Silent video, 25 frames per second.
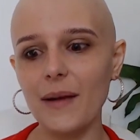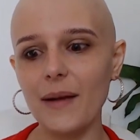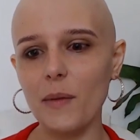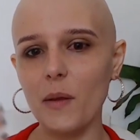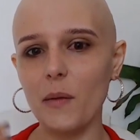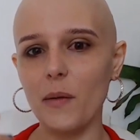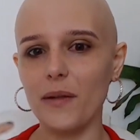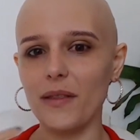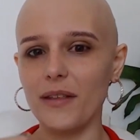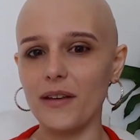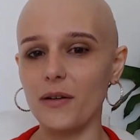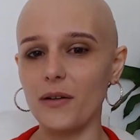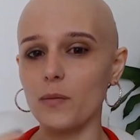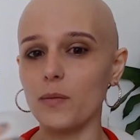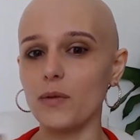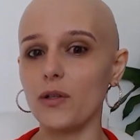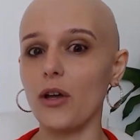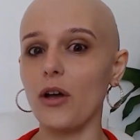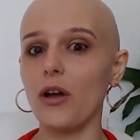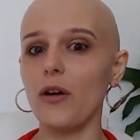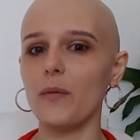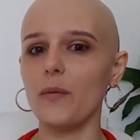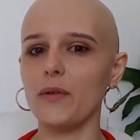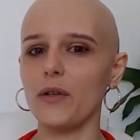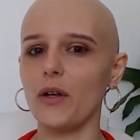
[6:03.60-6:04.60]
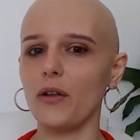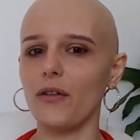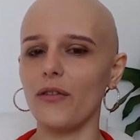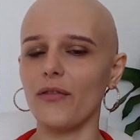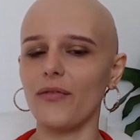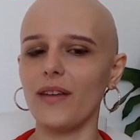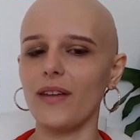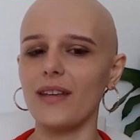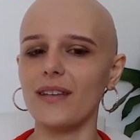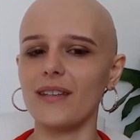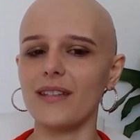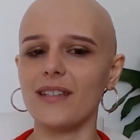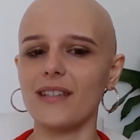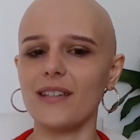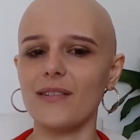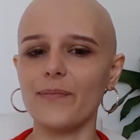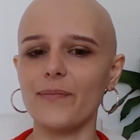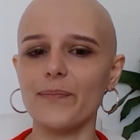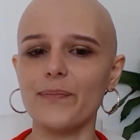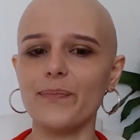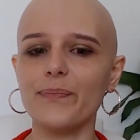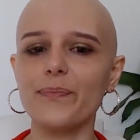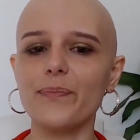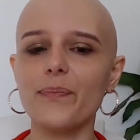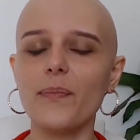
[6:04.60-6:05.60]
am the one that observes all of this.
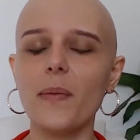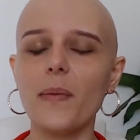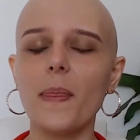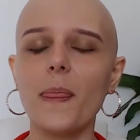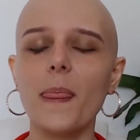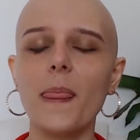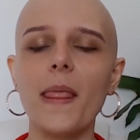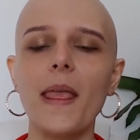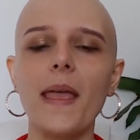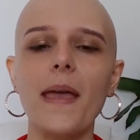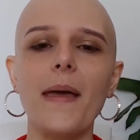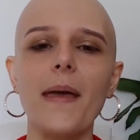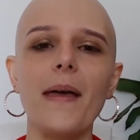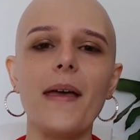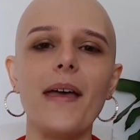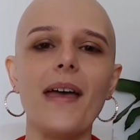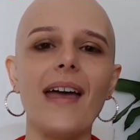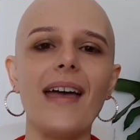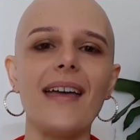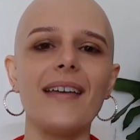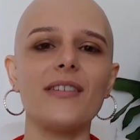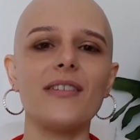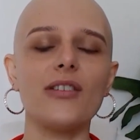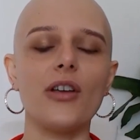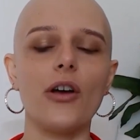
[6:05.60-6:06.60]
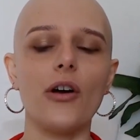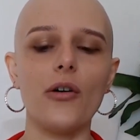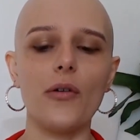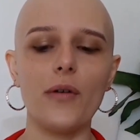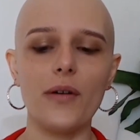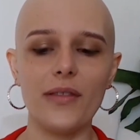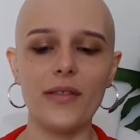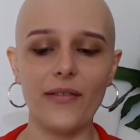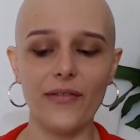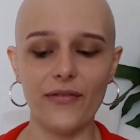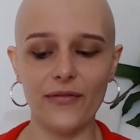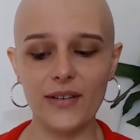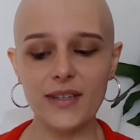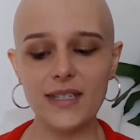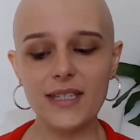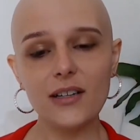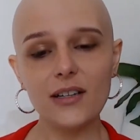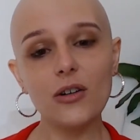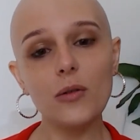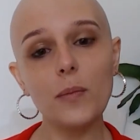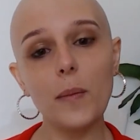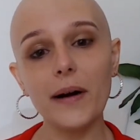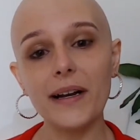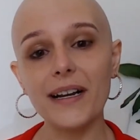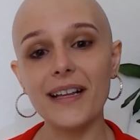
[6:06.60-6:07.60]
So the
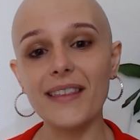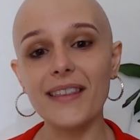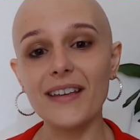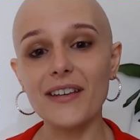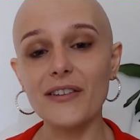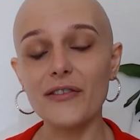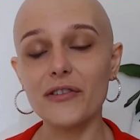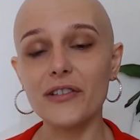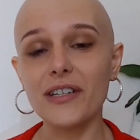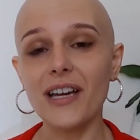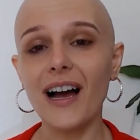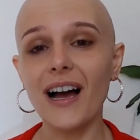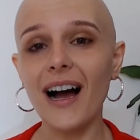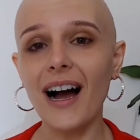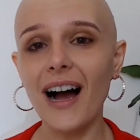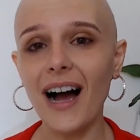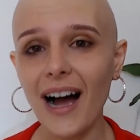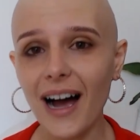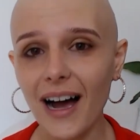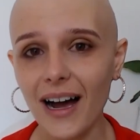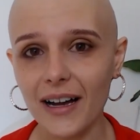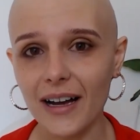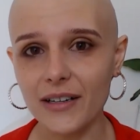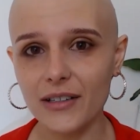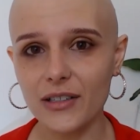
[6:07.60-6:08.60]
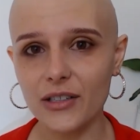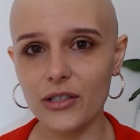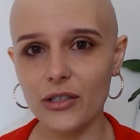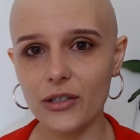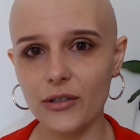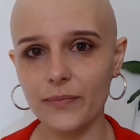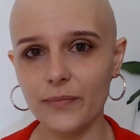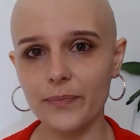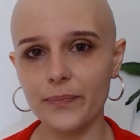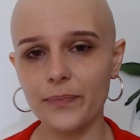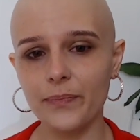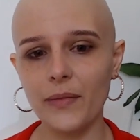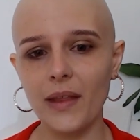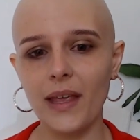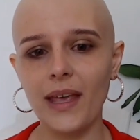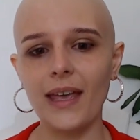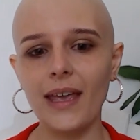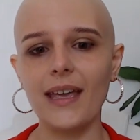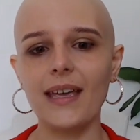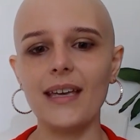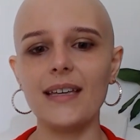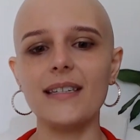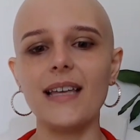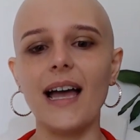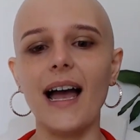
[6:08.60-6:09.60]
physical body that you touch
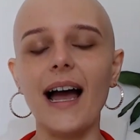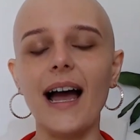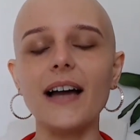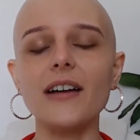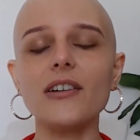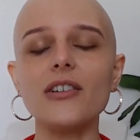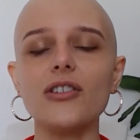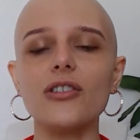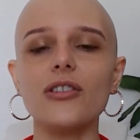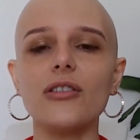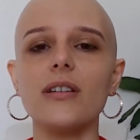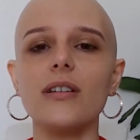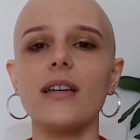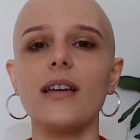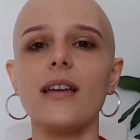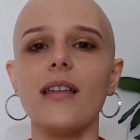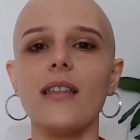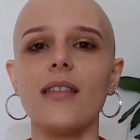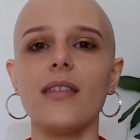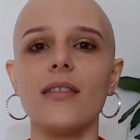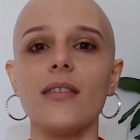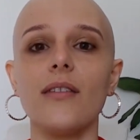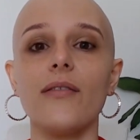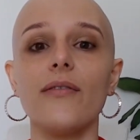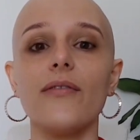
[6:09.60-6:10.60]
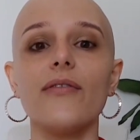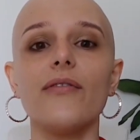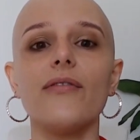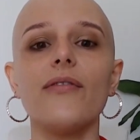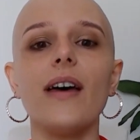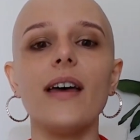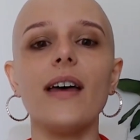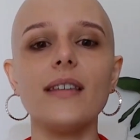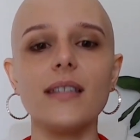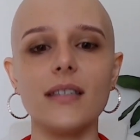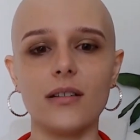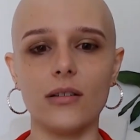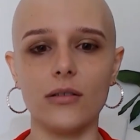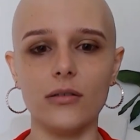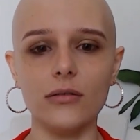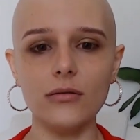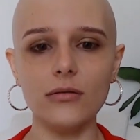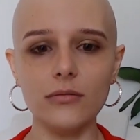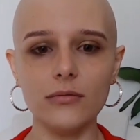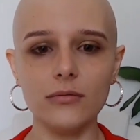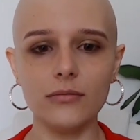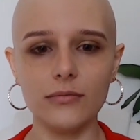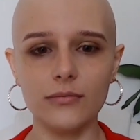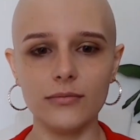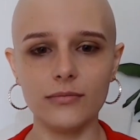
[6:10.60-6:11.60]
is actually the vessel
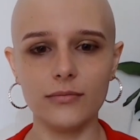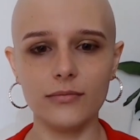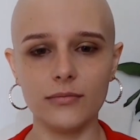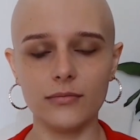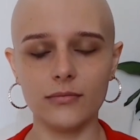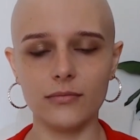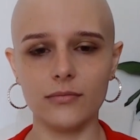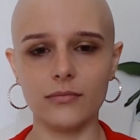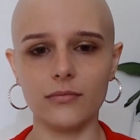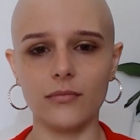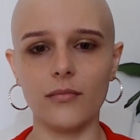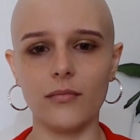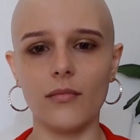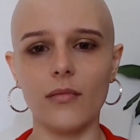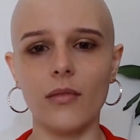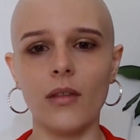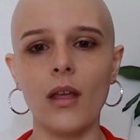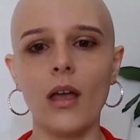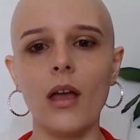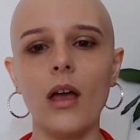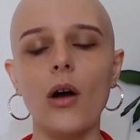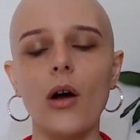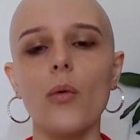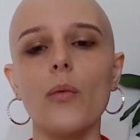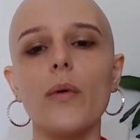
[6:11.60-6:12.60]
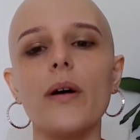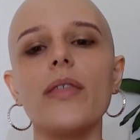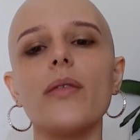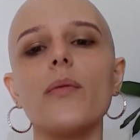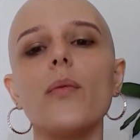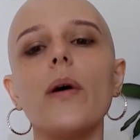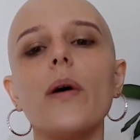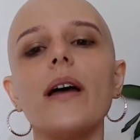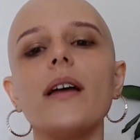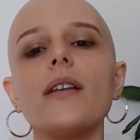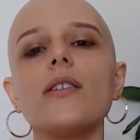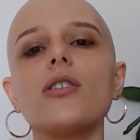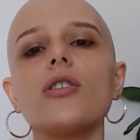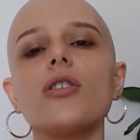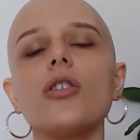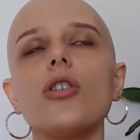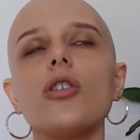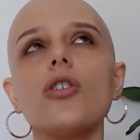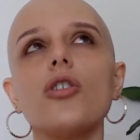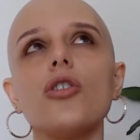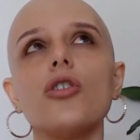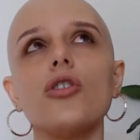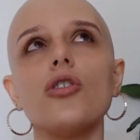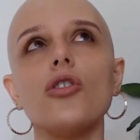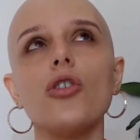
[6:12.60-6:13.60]
with which
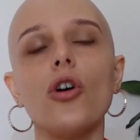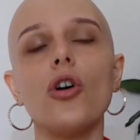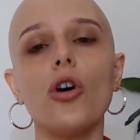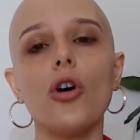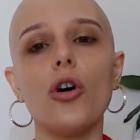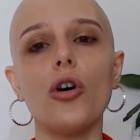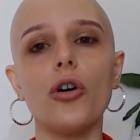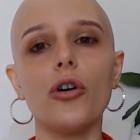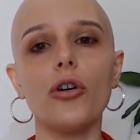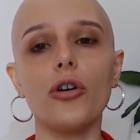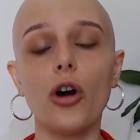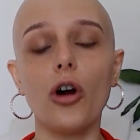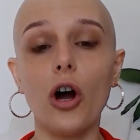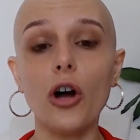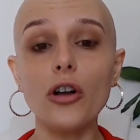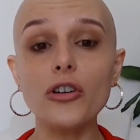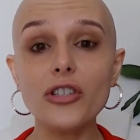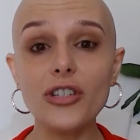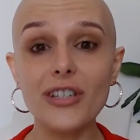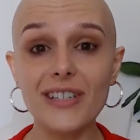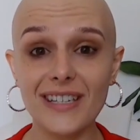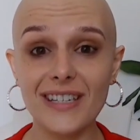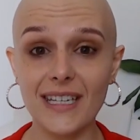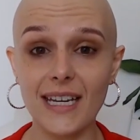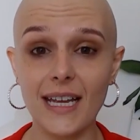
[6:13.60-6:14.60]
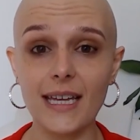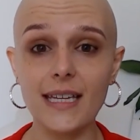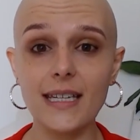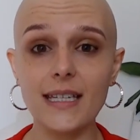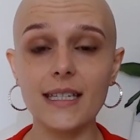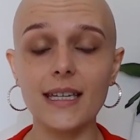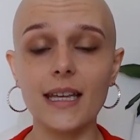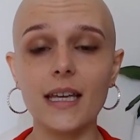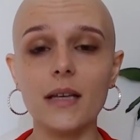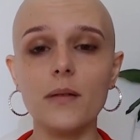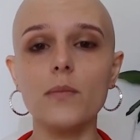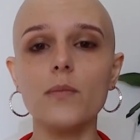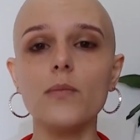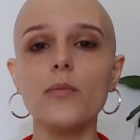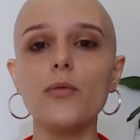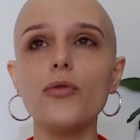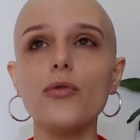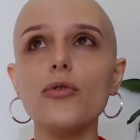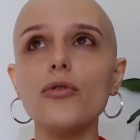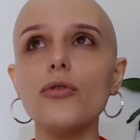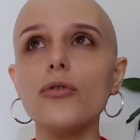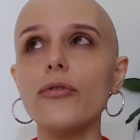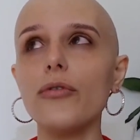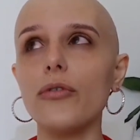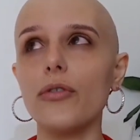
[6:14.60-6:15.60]
your consciousness can
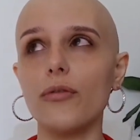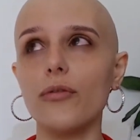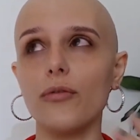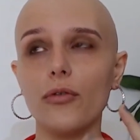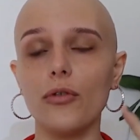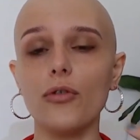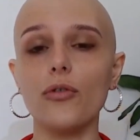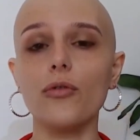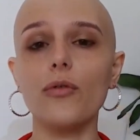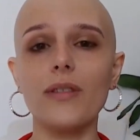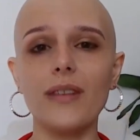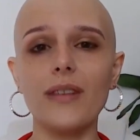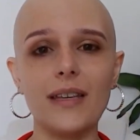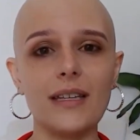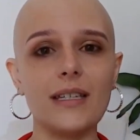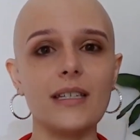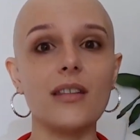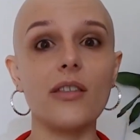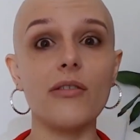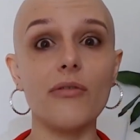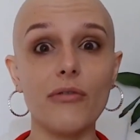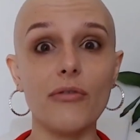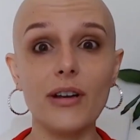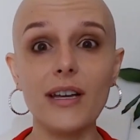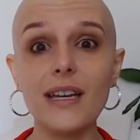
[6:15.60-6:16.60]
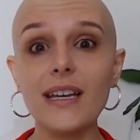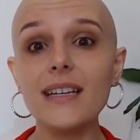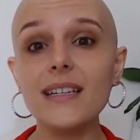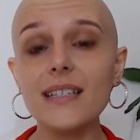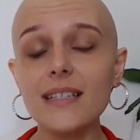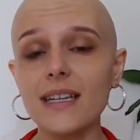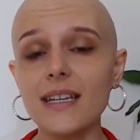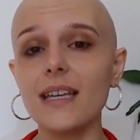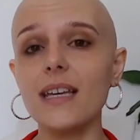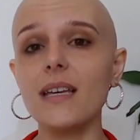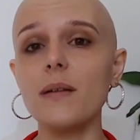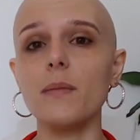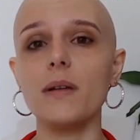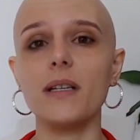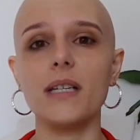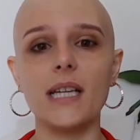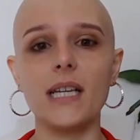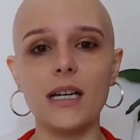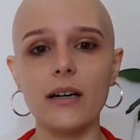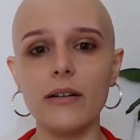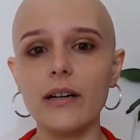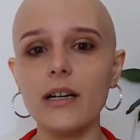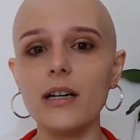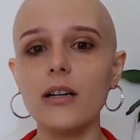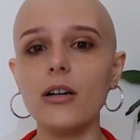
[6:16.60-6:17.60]
move through this 3D
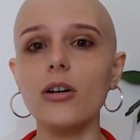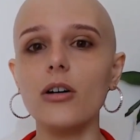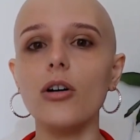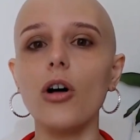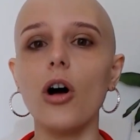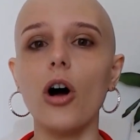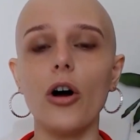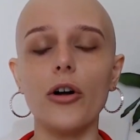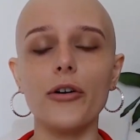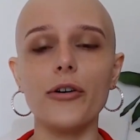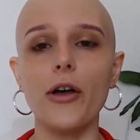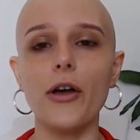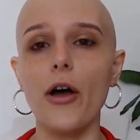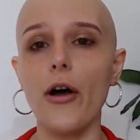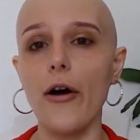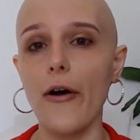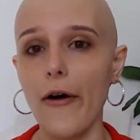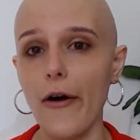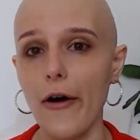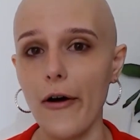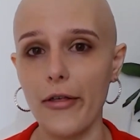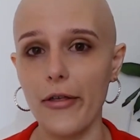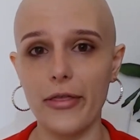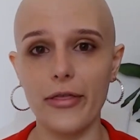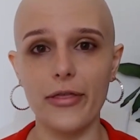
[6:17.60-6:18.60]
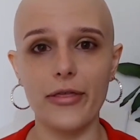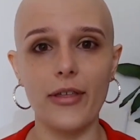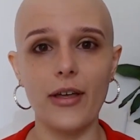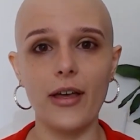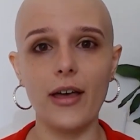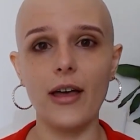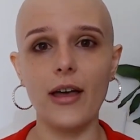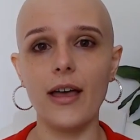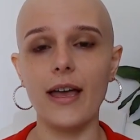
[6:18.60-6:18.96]
material on earth